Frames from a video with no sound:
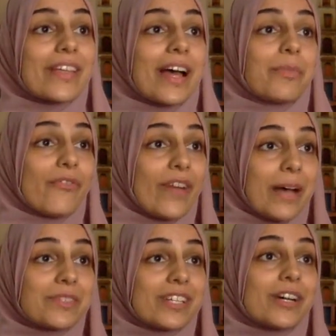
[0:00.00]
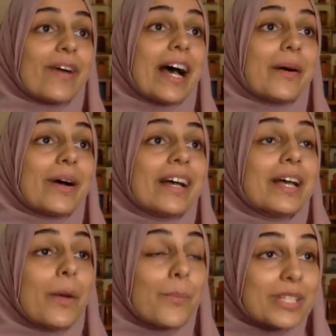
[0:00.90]
I'm the founder of our
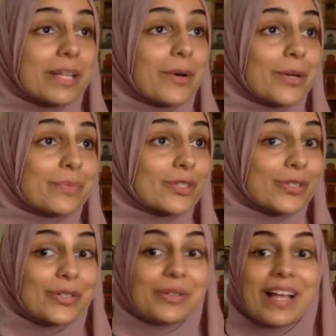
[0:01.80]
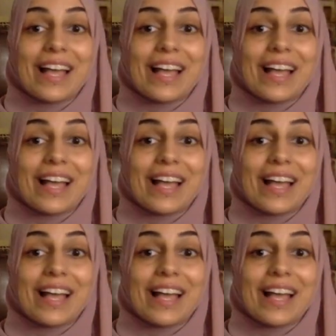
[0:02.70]
Muslim Homeschool,